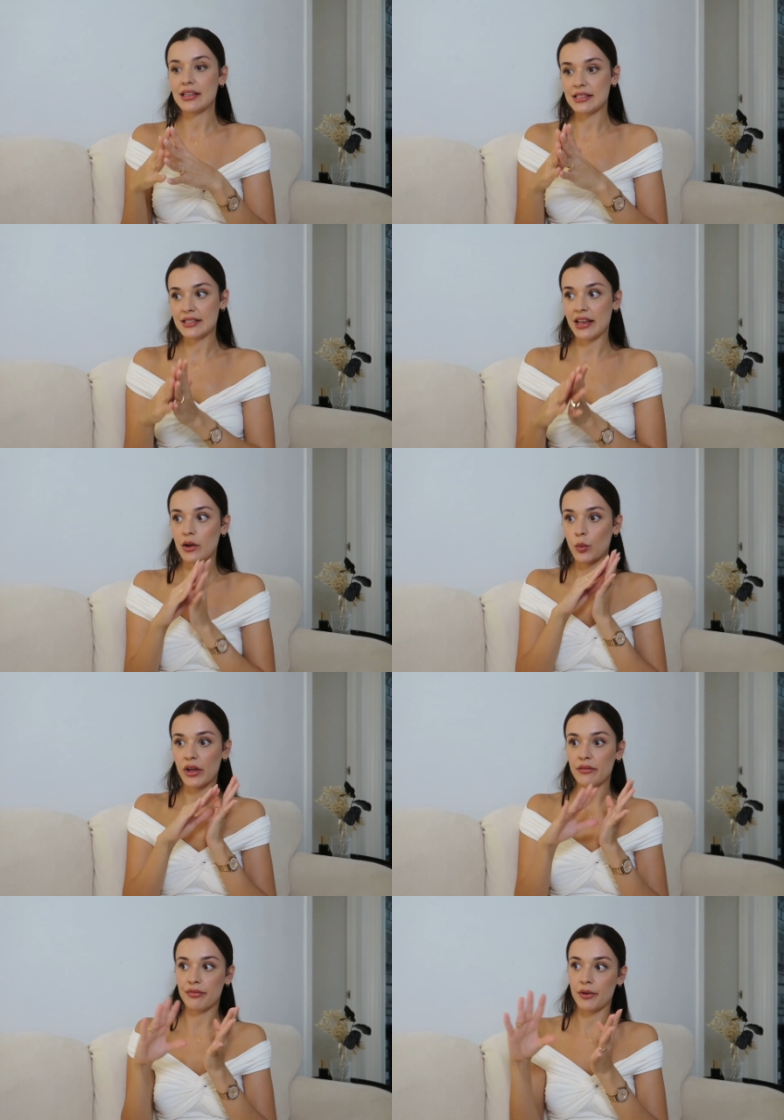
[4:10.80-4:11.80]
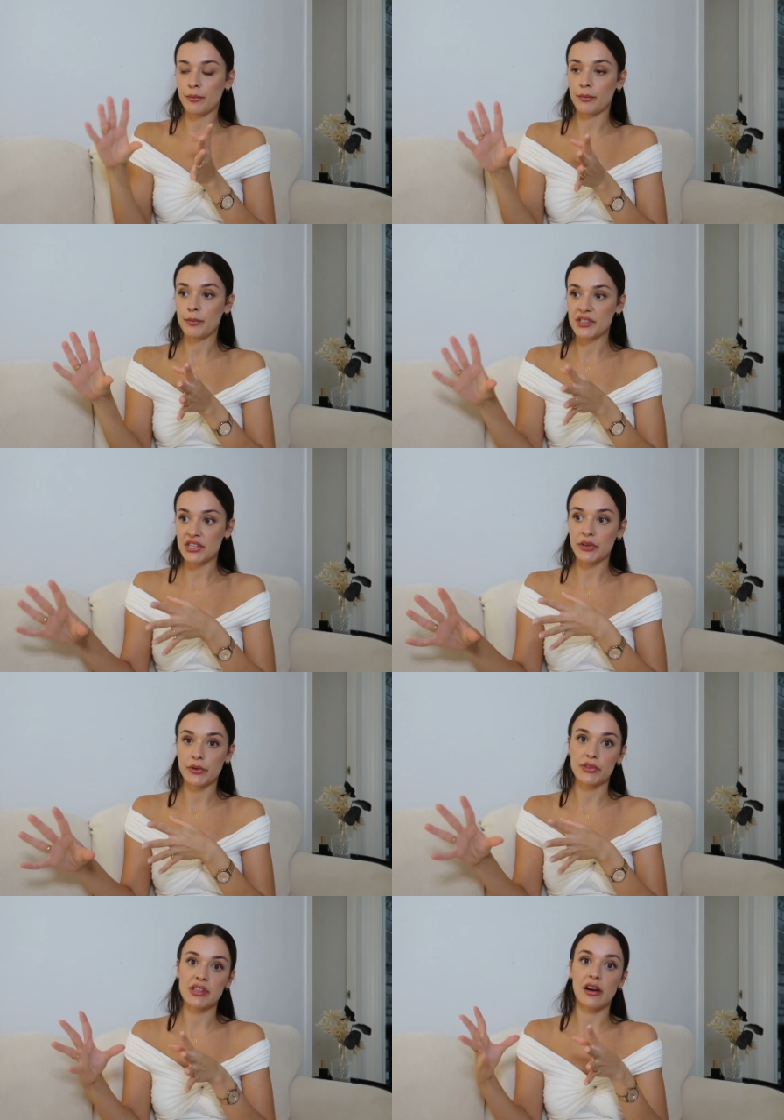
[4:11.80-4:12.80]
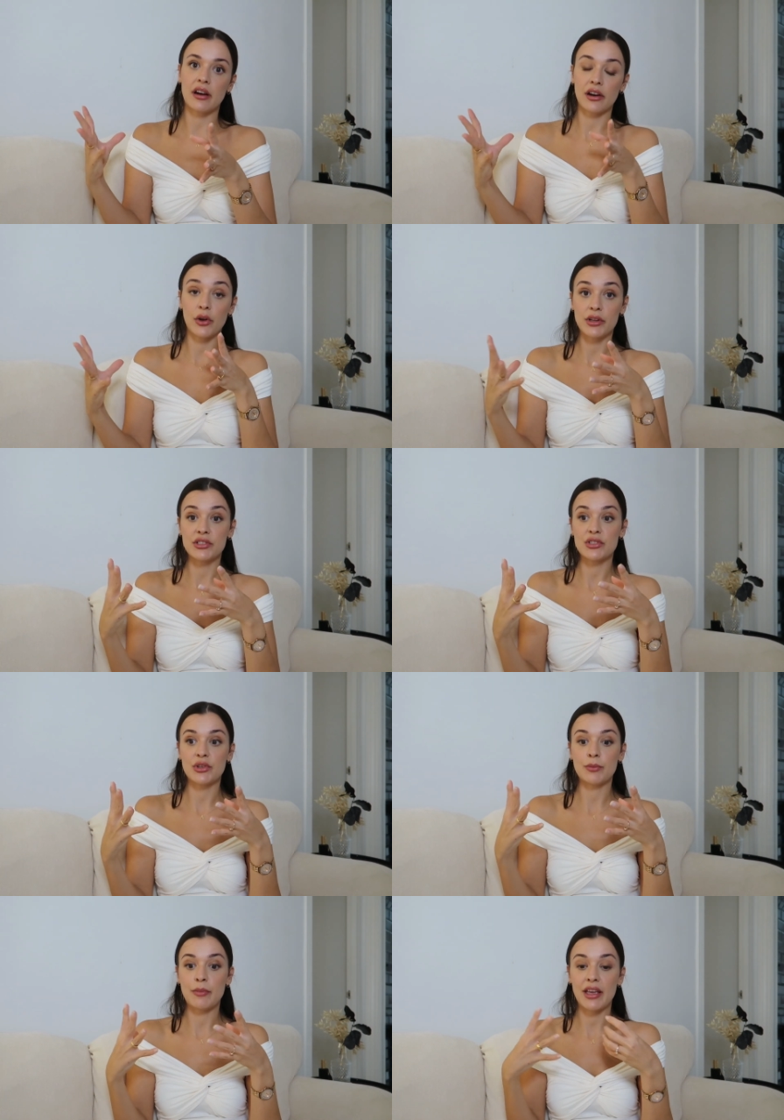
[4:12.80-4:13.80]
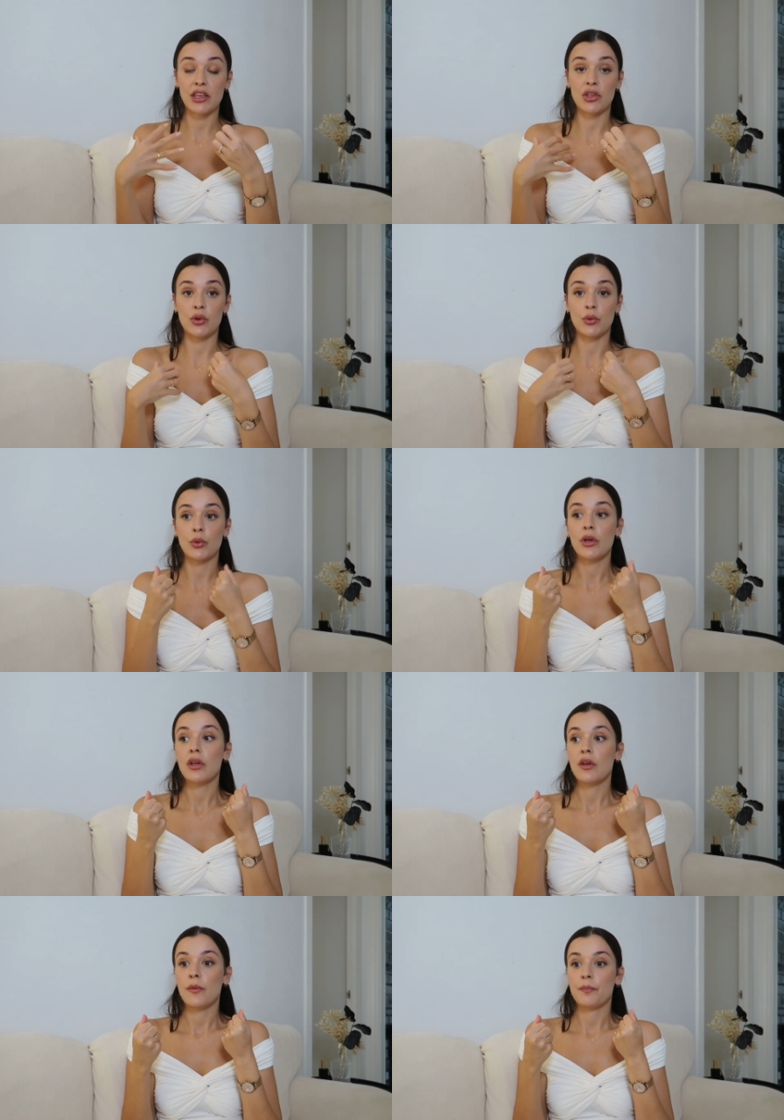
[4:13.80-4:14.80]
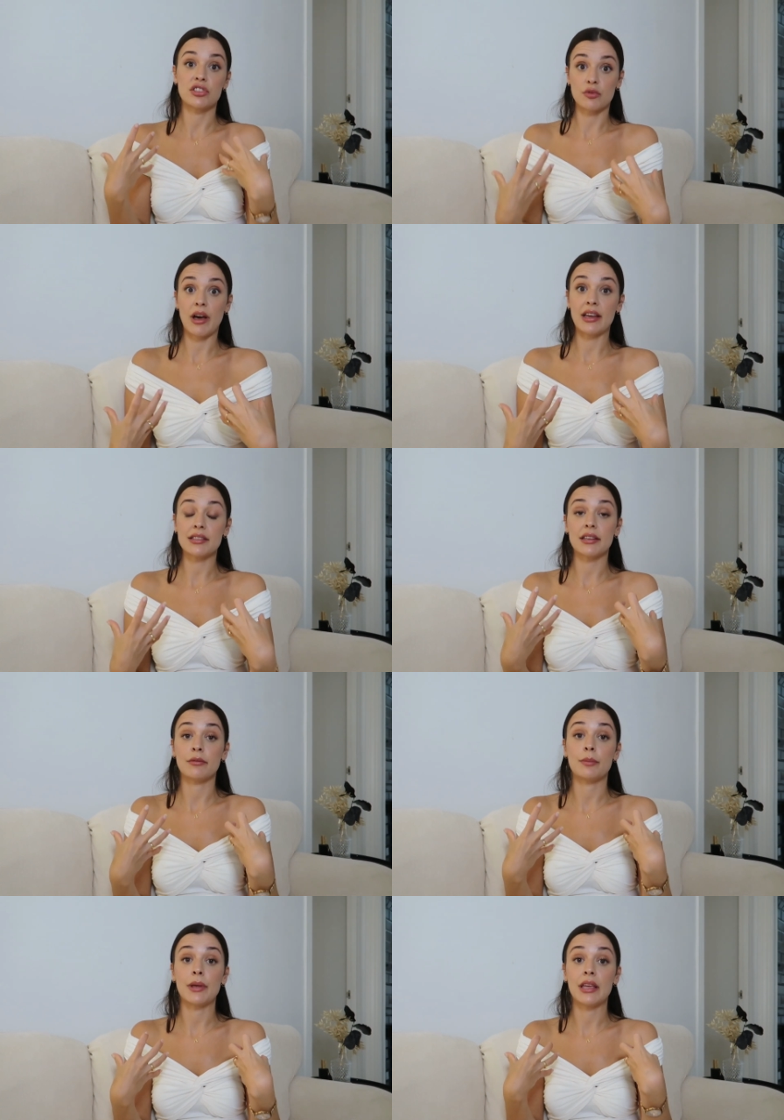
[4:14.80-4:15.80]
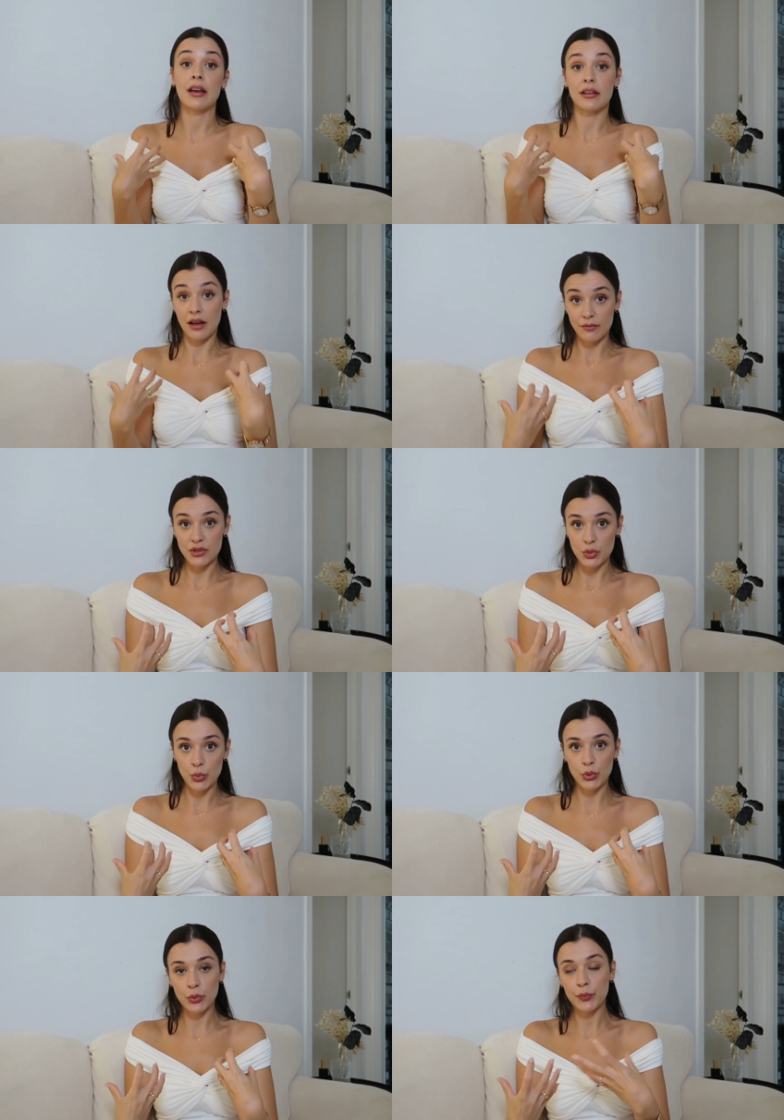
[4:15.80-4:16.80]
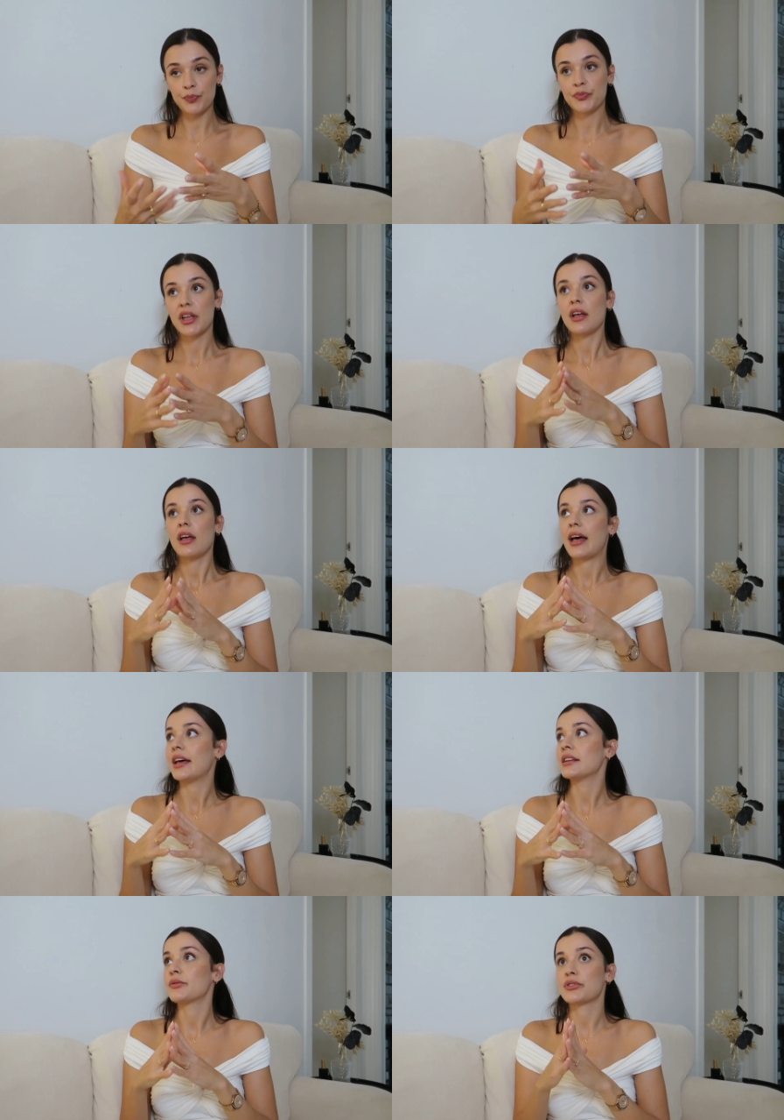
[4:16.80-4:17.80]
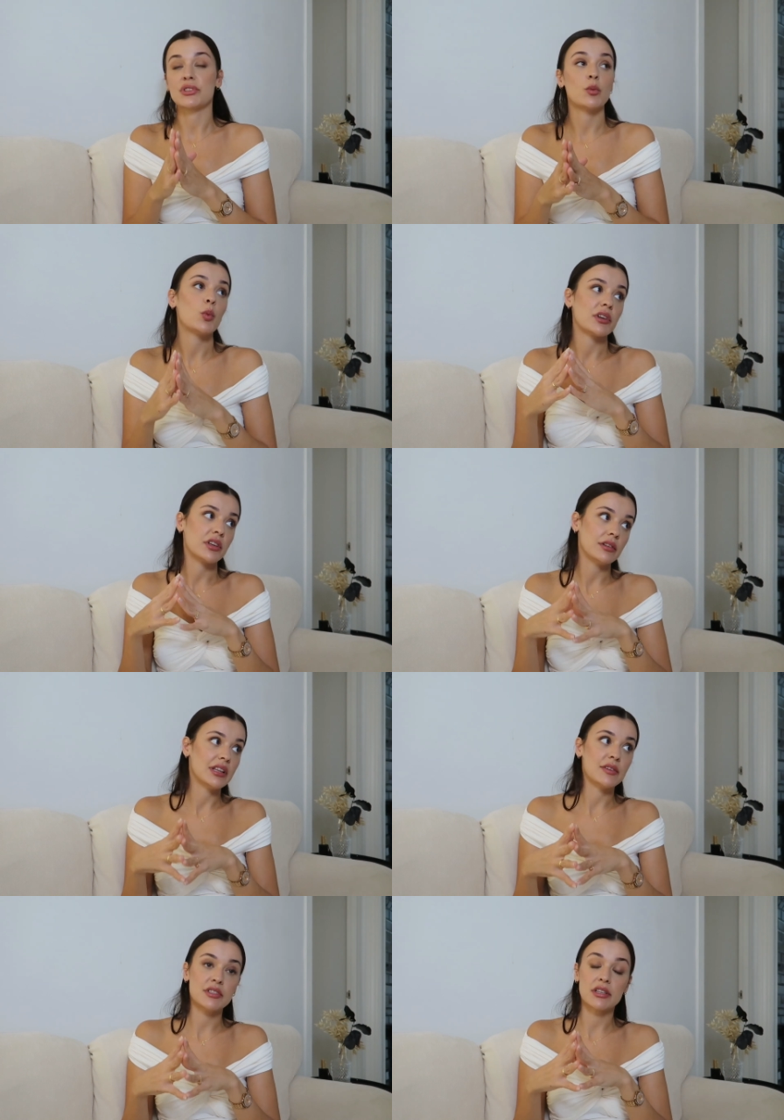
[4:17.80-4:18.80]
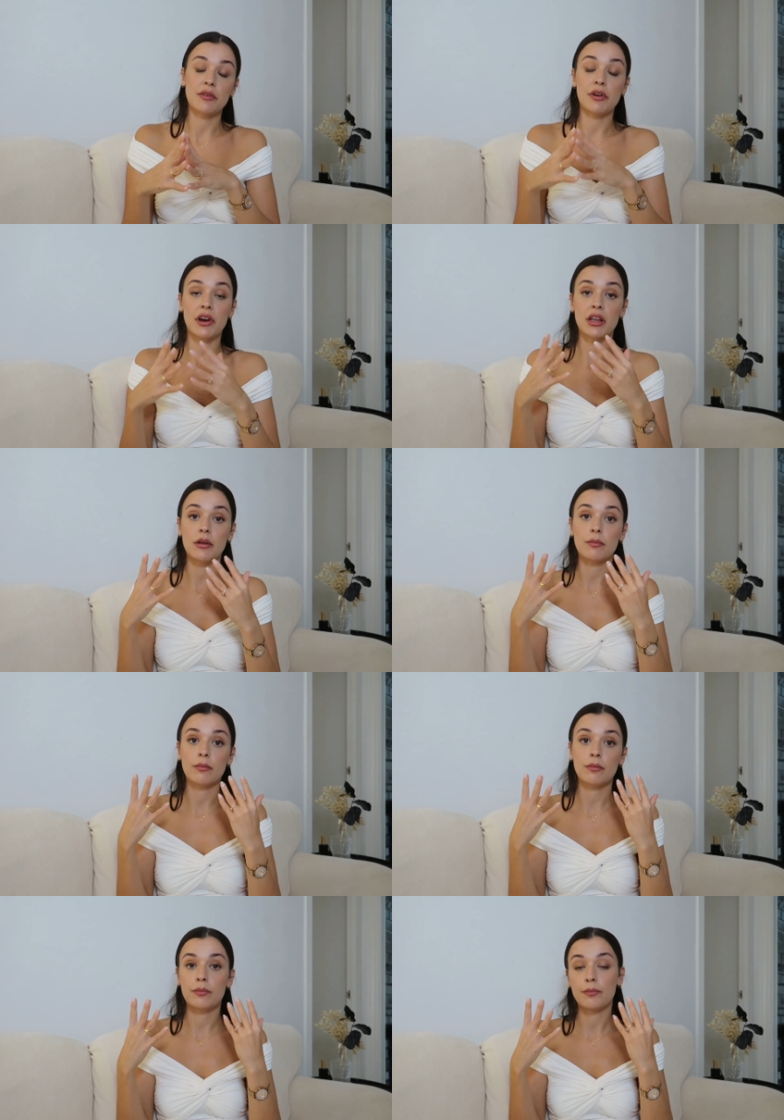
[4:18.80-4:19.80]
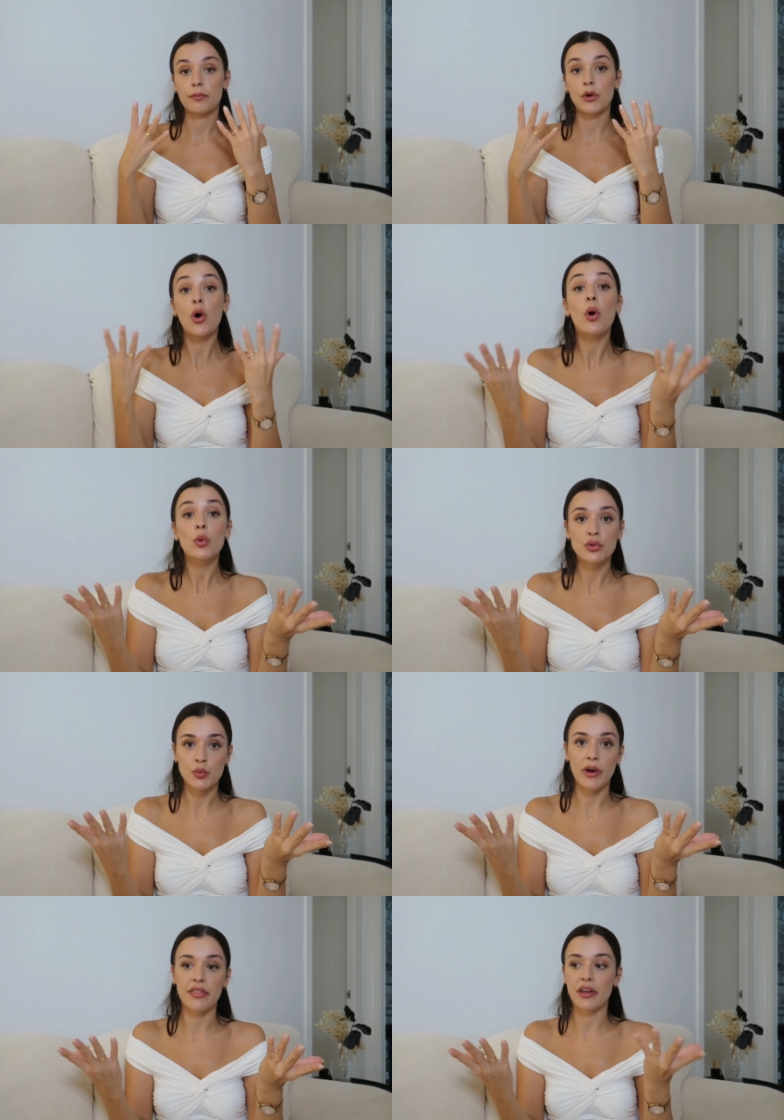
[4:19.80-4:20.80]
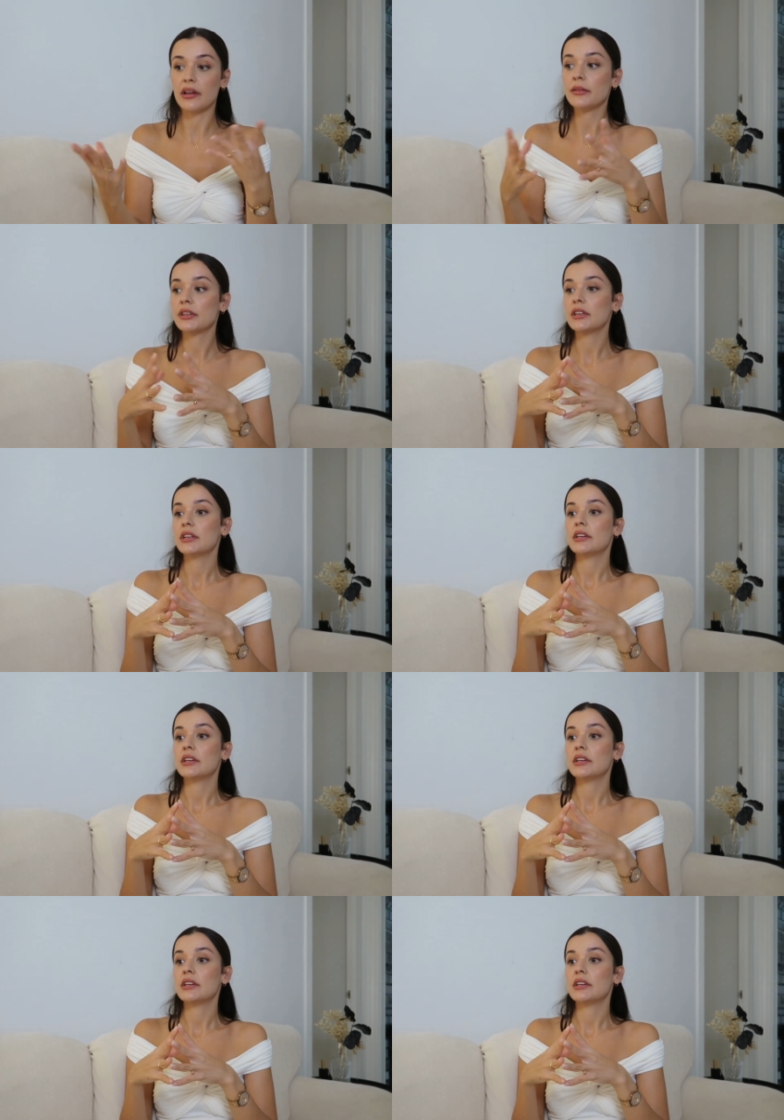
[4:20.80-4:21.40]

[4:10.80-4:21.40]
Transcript: and stay away from materials that are going to make you sweat and be uncomfortable. And for someone who lives in a very cold weather,